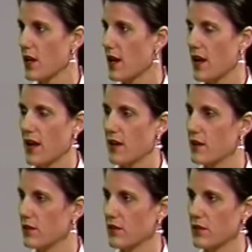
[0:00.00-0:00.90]

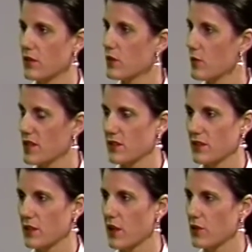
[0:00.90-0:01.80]
and you can
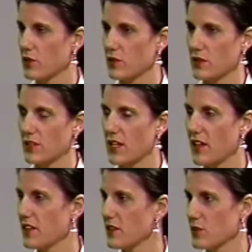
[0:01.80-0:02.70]
basically go. So
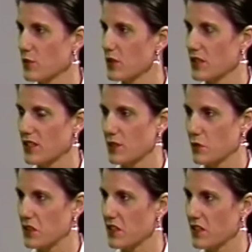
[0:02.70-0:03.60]
deadline doesn't really get to
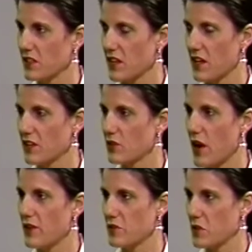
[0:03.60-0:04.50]
me. It kind of
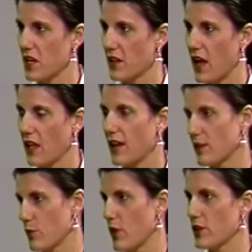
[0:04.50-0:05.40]
drives me. I like
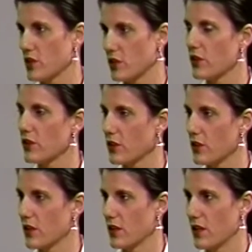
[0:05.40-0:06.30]
the pressure
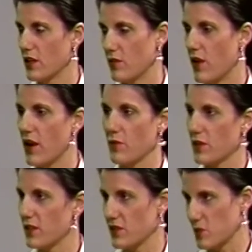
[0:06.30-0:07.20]
cooker
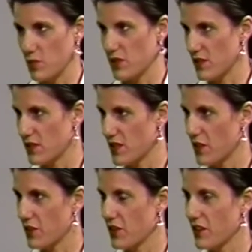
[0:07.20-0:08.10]
environment of this business. I
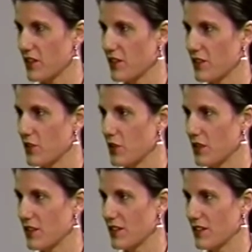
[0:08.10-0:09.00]
don't think you
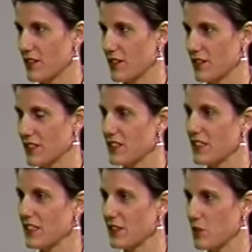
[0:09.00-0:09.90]
can
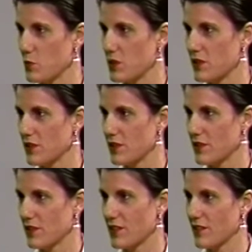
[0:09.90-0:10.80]
succeed in this
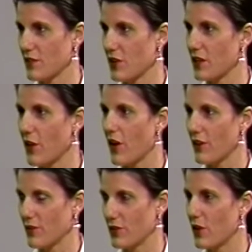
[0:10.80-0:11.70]
business very
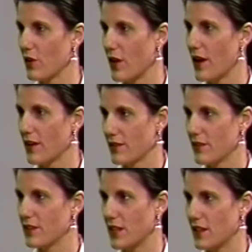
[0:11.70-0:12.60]
long if you don't like
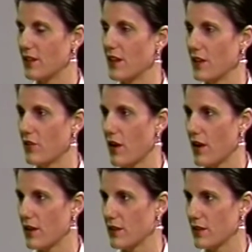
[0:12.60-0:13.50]
the day-to-day
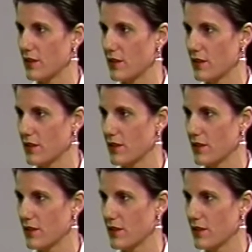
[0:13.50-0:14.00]
grind and the